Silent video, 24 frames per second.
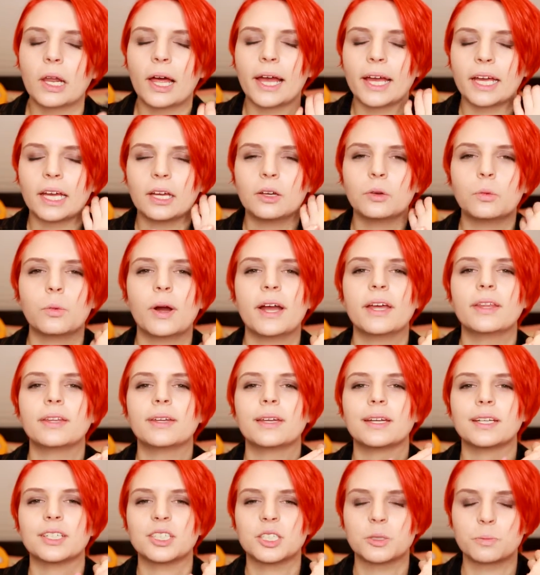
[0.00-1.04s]
like in a way
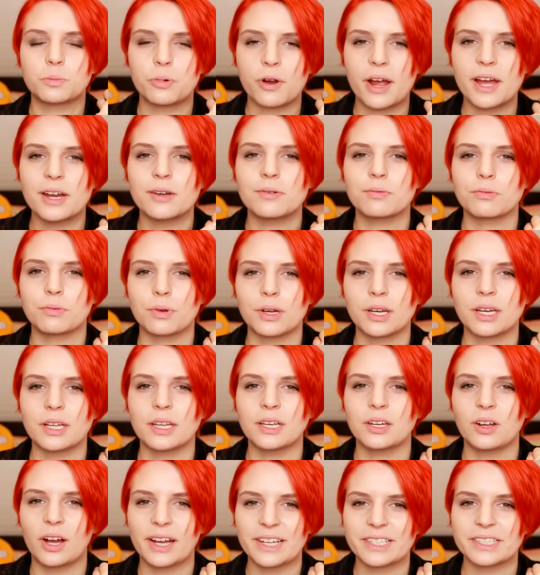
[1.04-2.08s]
that it spread
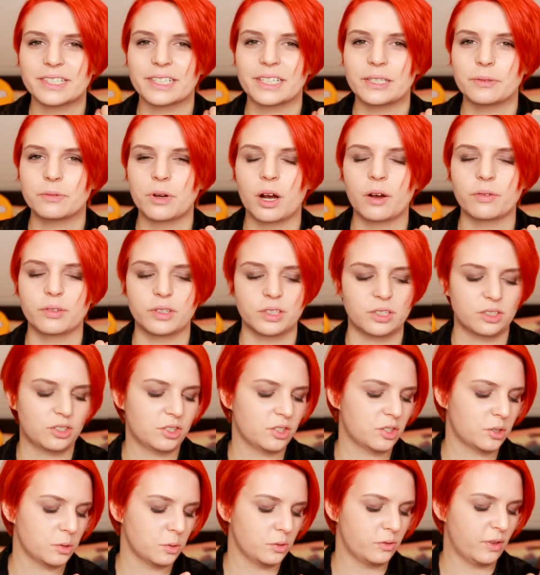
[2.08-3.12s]
really nicely rather than
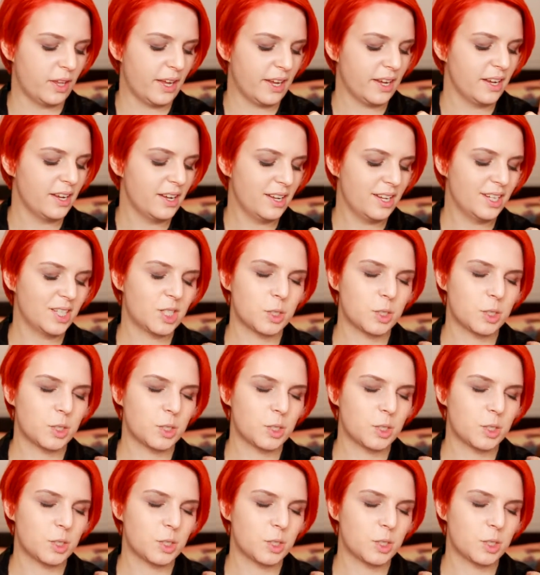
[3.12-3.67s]
just sort of like